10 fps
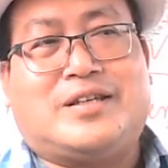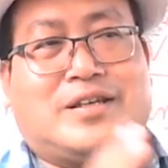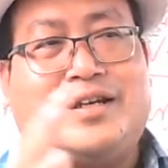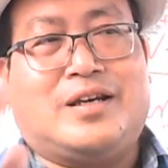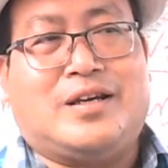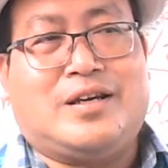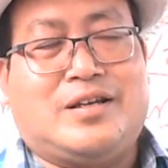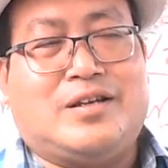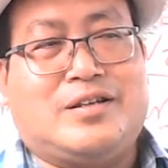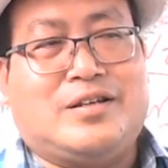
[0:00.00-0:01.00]
the,
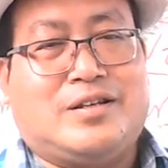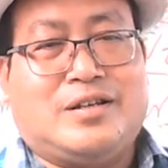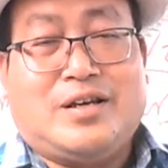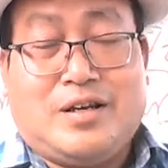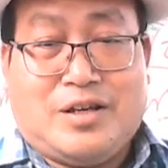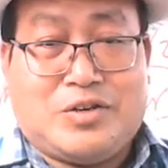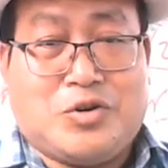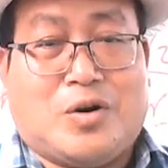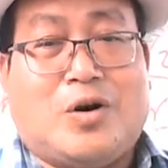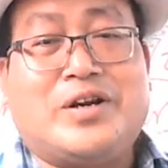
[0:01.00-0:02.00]

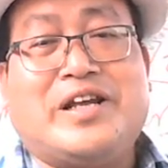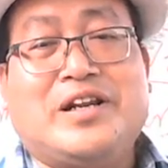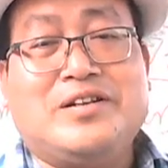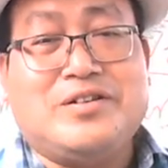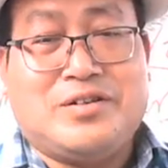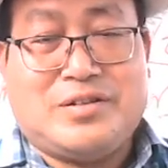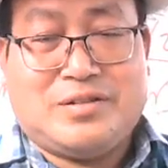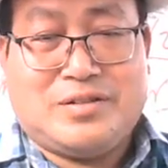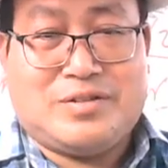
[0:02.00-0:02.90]
your audience